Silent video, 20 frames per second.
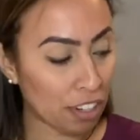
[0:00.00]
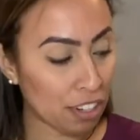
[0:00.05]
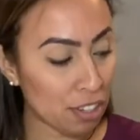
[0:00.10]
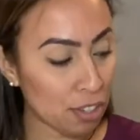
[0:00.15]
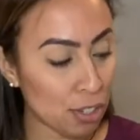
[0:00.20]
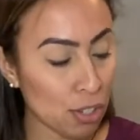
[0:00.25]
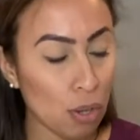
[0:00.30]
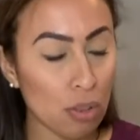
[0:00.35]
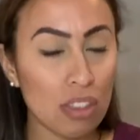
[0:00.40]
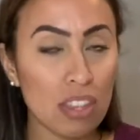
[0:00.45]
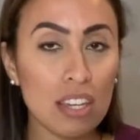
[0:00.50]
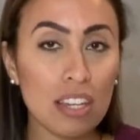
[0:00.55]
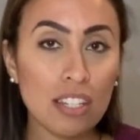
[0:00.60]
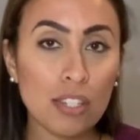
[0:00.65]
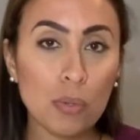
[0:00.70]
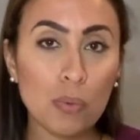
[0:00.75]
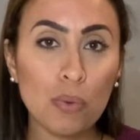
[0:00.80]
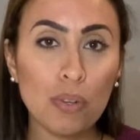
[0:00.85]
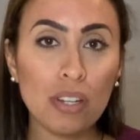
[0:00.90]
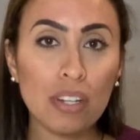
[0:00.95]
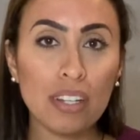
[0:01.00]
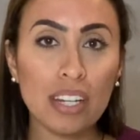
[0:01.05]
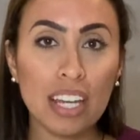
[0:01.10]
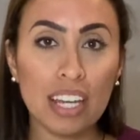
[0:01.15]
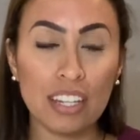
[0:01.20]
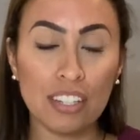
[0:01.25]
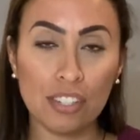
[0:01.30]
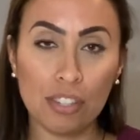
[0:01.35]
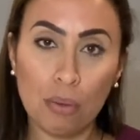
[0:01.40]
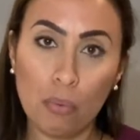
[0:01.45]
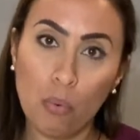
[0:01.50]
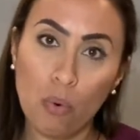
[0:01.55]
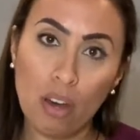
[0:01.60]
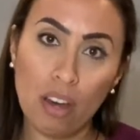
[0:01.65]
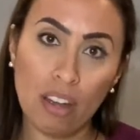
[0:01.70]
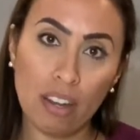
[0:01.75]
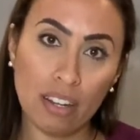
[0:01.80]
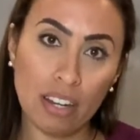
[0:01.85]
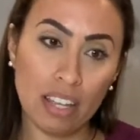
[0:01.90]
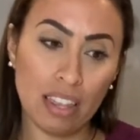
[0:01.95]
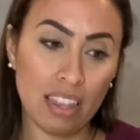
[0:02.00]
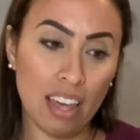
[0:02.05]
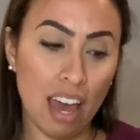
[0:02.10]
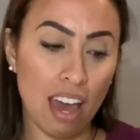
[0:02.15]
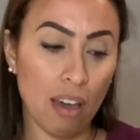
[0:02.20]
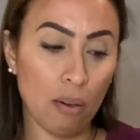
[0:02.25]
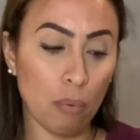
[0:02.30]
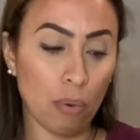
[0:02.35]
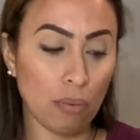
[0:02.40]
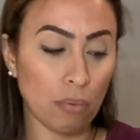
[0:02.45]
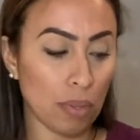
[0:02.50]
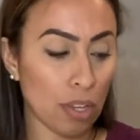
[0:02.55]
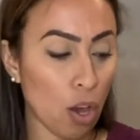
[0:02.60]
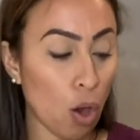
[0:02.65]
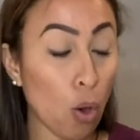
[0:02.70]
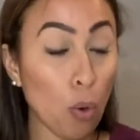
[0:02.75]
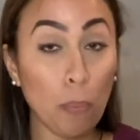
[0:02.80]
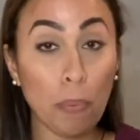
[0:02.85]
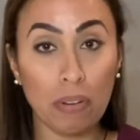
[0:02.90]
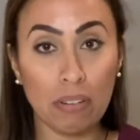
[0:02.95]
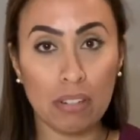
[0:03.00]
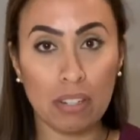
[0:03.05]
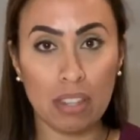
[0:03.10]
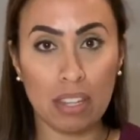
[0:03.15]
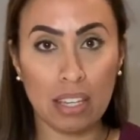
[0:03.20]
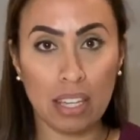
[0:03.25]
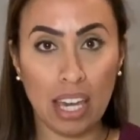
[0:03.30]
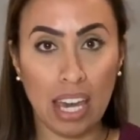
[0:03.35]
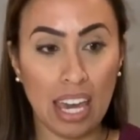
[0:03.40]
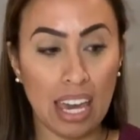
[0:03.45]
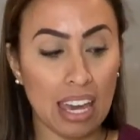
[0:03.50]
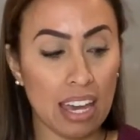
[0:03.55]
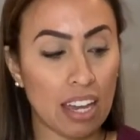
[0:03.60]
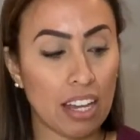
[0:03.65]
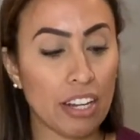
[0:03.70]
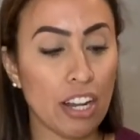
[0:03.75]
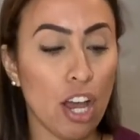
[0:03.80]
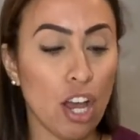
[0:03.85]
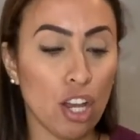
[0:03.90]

So this one is the one that when we opened the can,